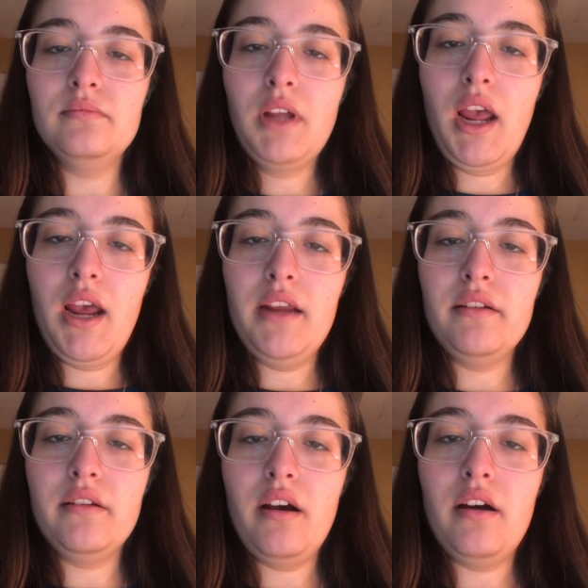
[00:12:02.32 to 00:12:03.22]

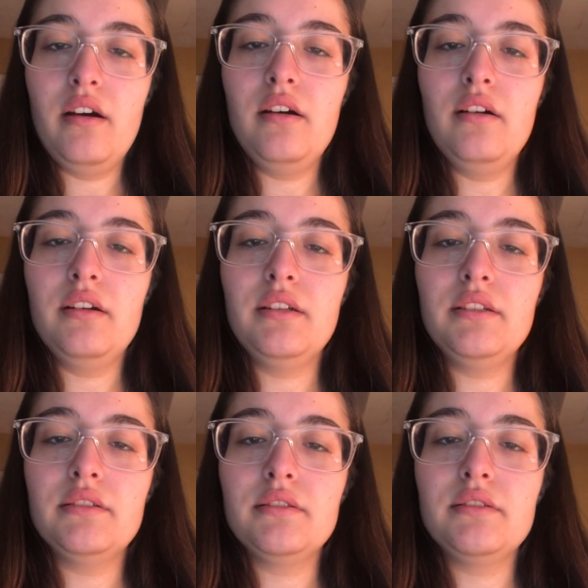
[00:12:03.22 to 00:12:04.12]
Hey
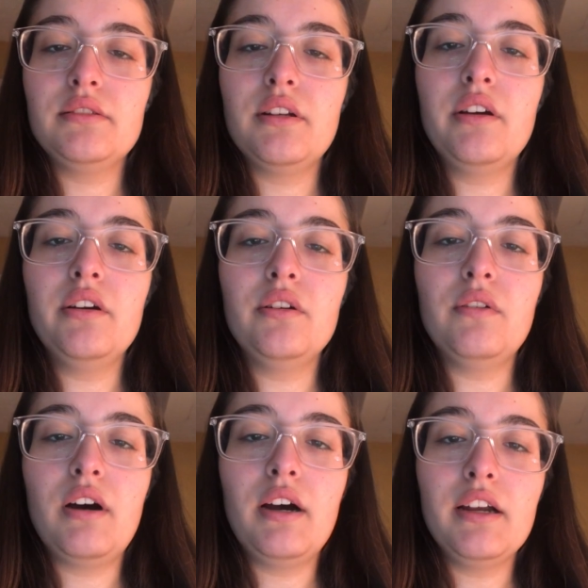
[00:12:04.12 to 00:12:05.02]
guys,
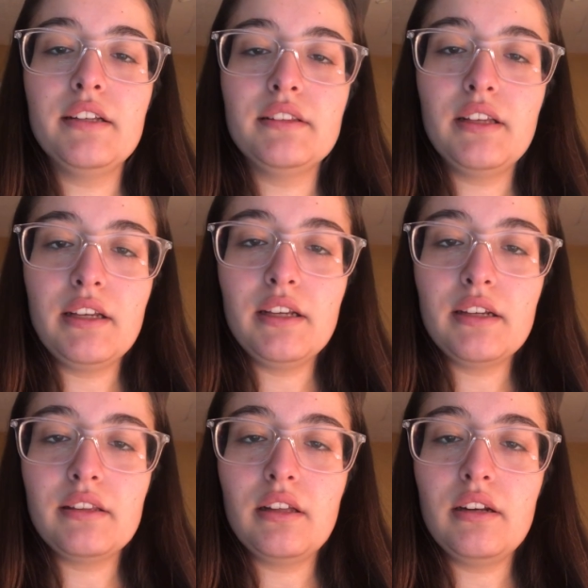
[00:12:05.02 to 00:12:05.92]
so I
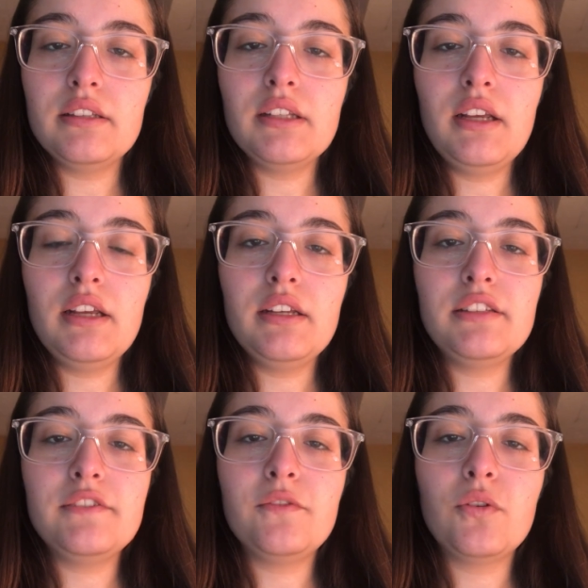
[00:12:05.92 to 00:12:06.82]
think that is
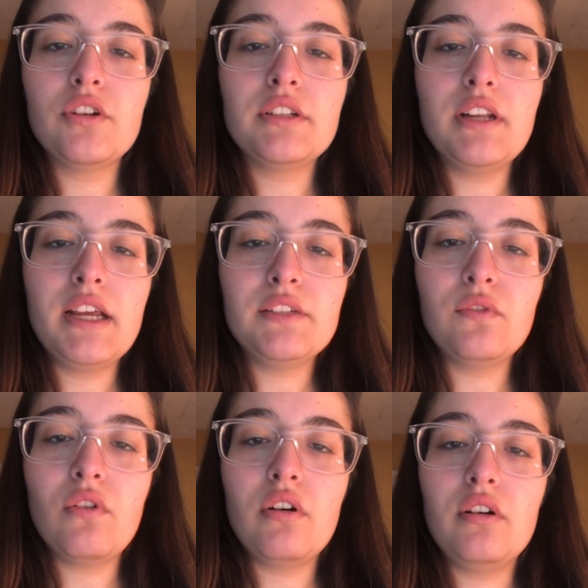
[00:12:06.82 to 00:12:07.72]
it for today's
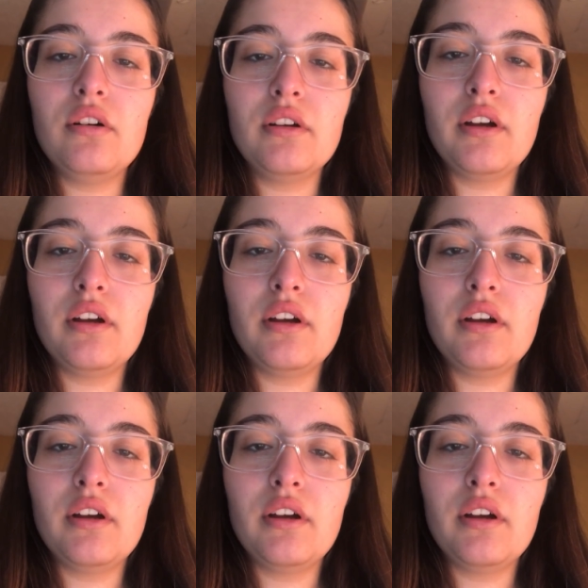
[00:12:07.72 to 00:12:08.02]
vlog.